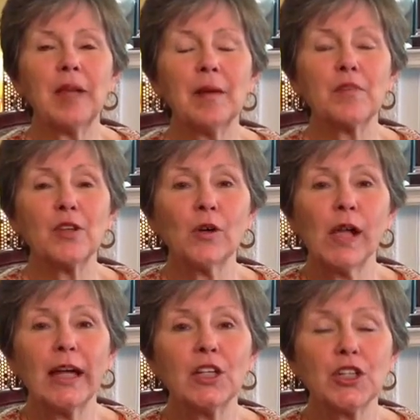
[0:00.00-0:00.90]
I'm so
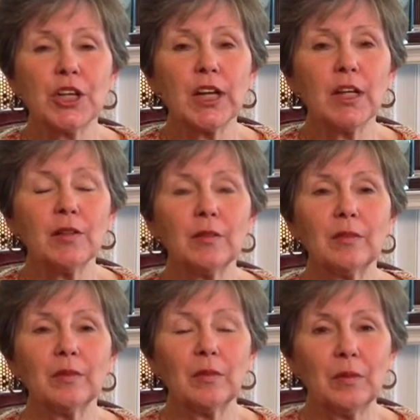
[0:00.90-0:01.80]
glad to share
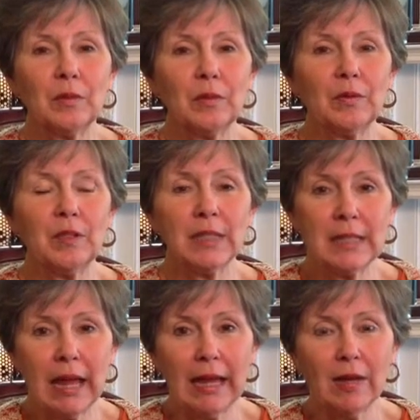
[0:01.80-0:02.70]

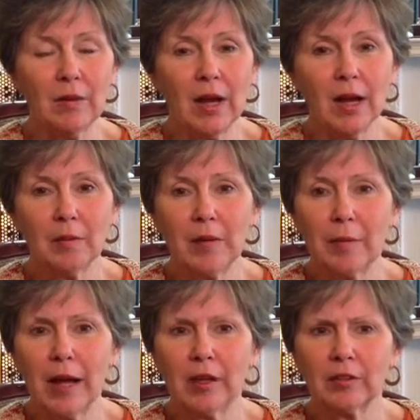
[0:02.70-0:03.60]
today
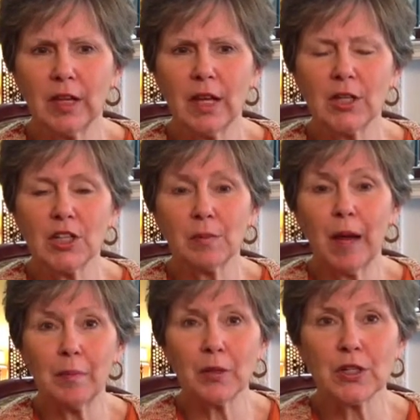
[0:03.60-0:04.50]
about just
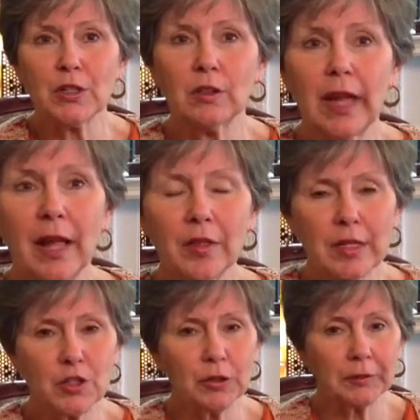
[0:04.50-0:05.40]
my personal health
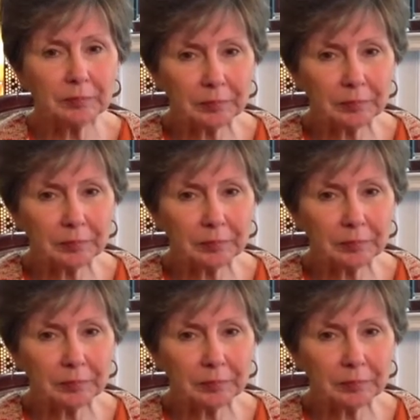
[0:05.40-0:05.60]
history.